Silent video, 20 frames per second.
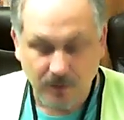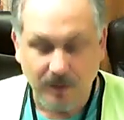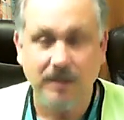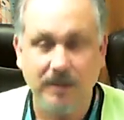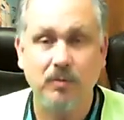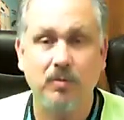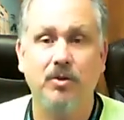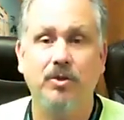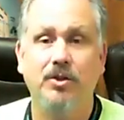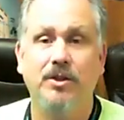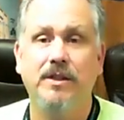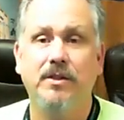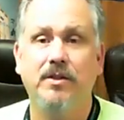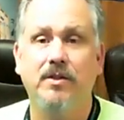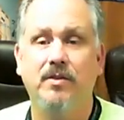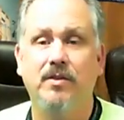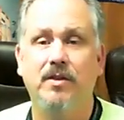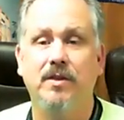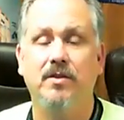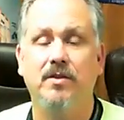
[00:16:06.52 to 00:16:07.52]
so that's where
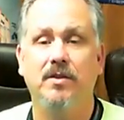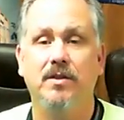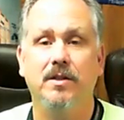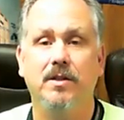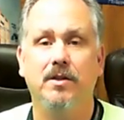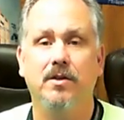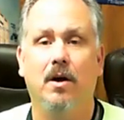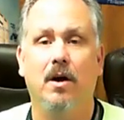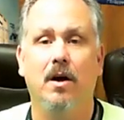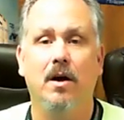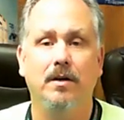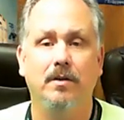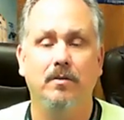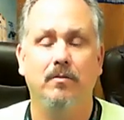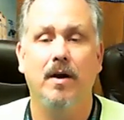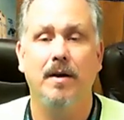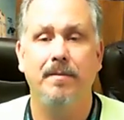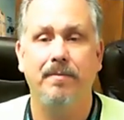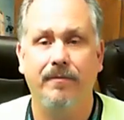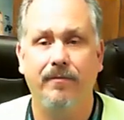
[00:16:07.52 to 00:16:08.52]
Jesus is in the
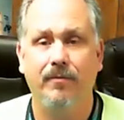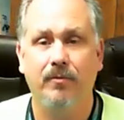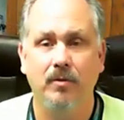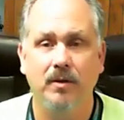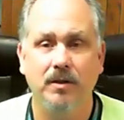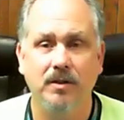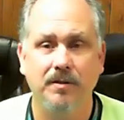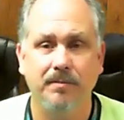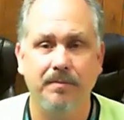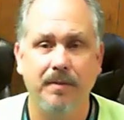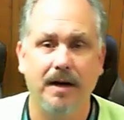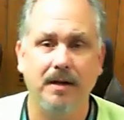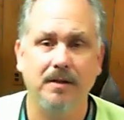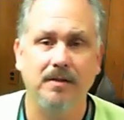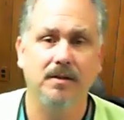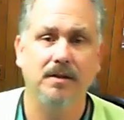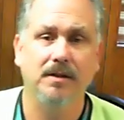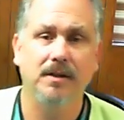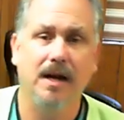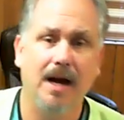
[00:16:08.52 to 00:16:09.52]
garden, right before he's
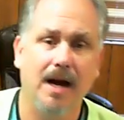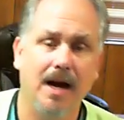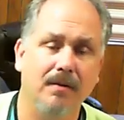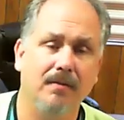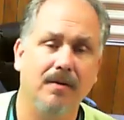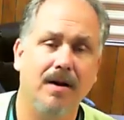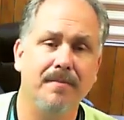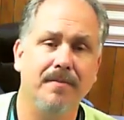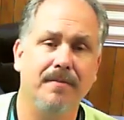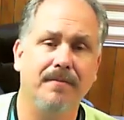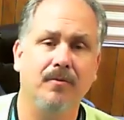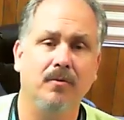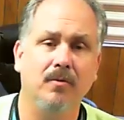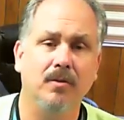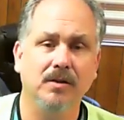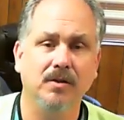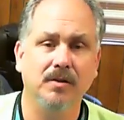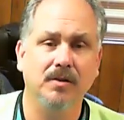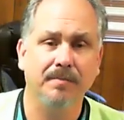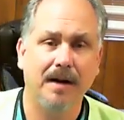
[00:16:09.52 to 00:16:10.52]
about to die, right
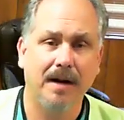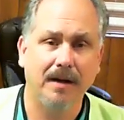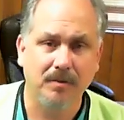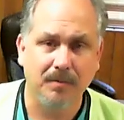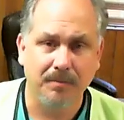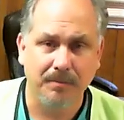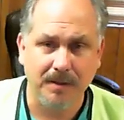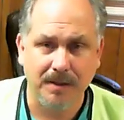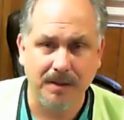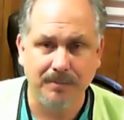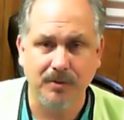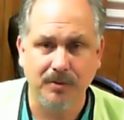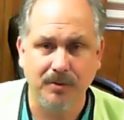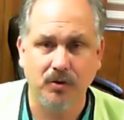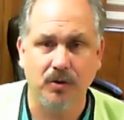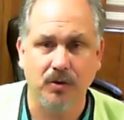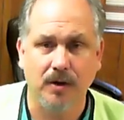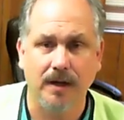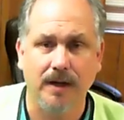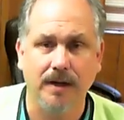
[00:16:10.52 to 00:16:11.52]
before he's about to be
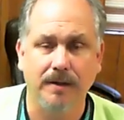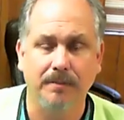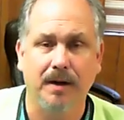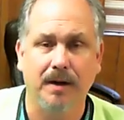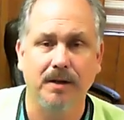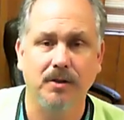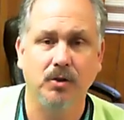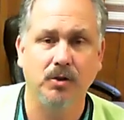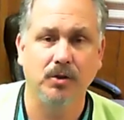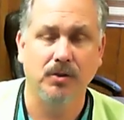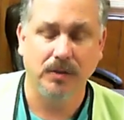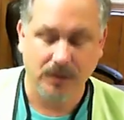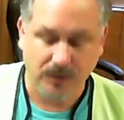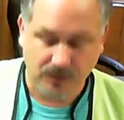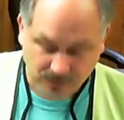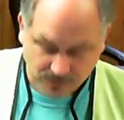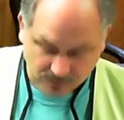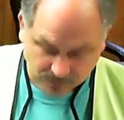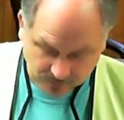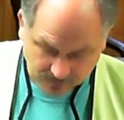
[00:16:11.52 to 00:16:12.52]
betrayed by
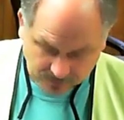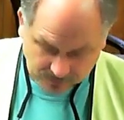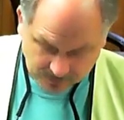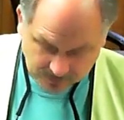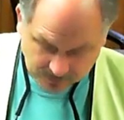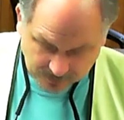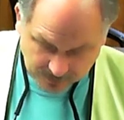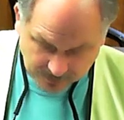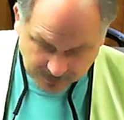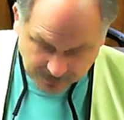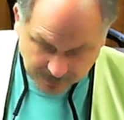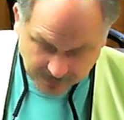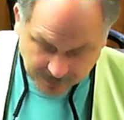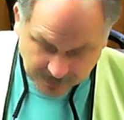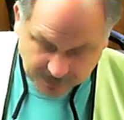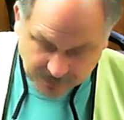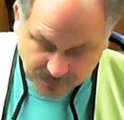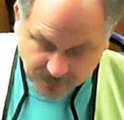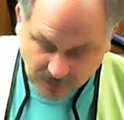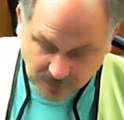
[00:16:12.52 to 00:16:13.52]
Judas.
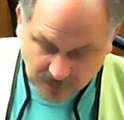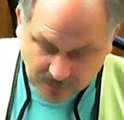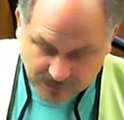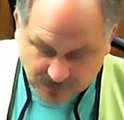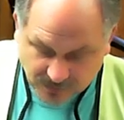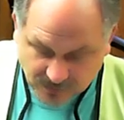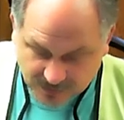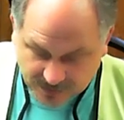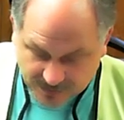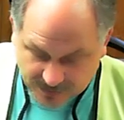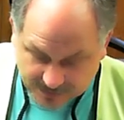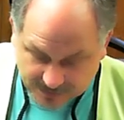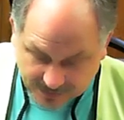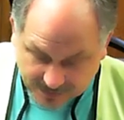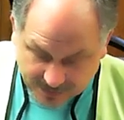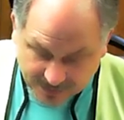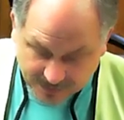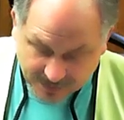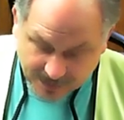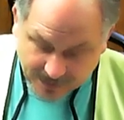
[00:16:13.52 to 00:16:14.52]
And so we see
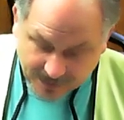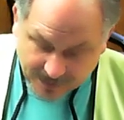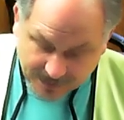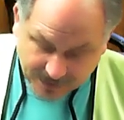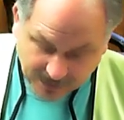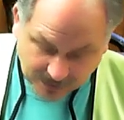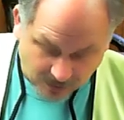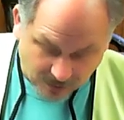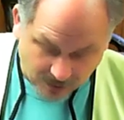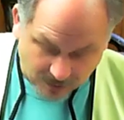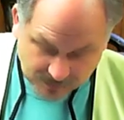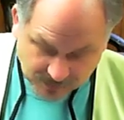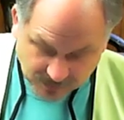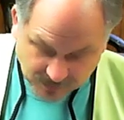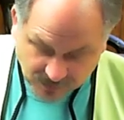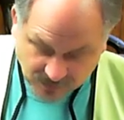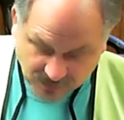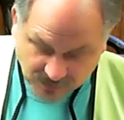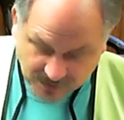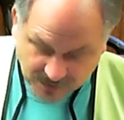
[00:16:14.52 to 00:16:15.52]
that, that all
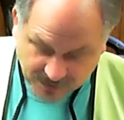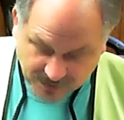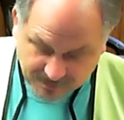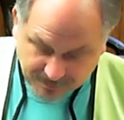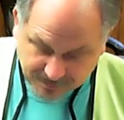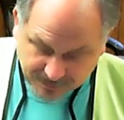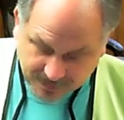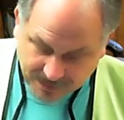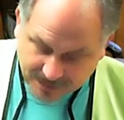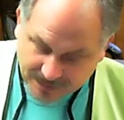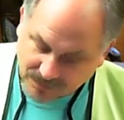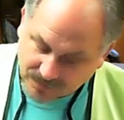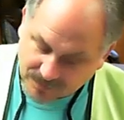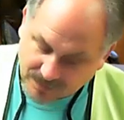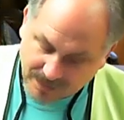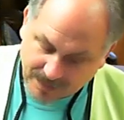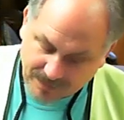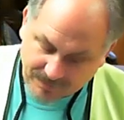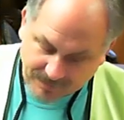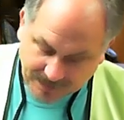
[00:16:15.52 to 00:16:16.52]
this is taking place.
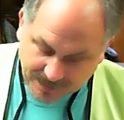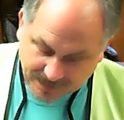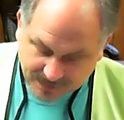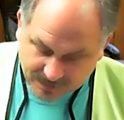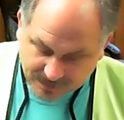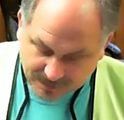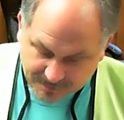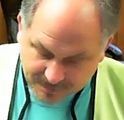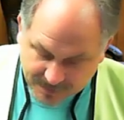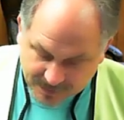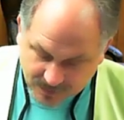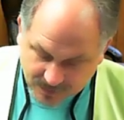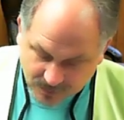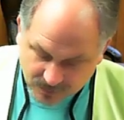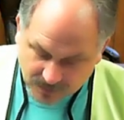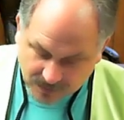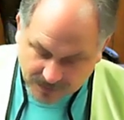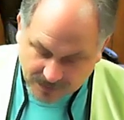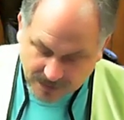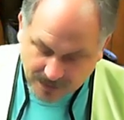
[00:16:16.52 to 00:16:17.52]
They have eaten the
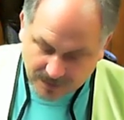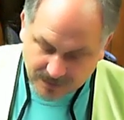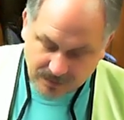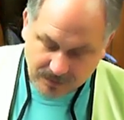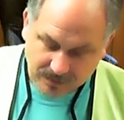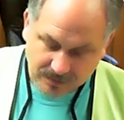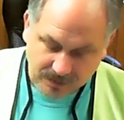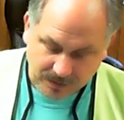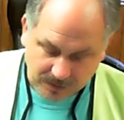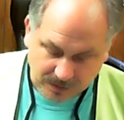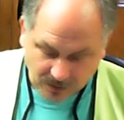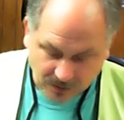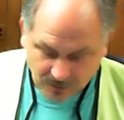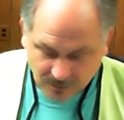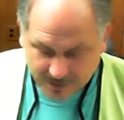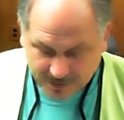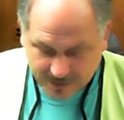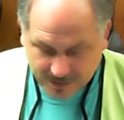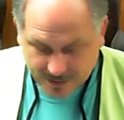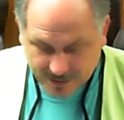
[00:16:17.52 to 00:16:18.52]
meal together. They're
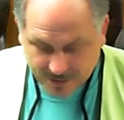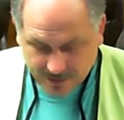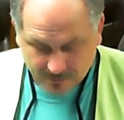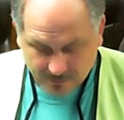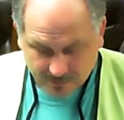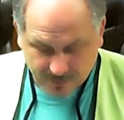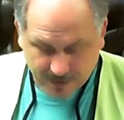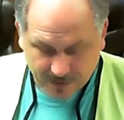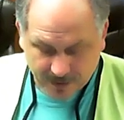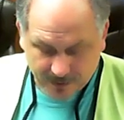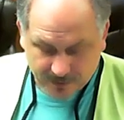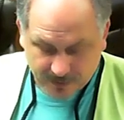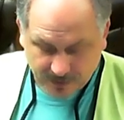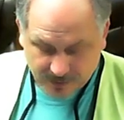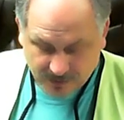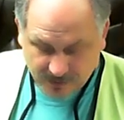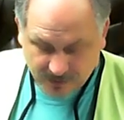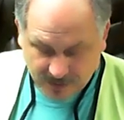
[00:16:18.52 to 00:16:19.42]
going out there. They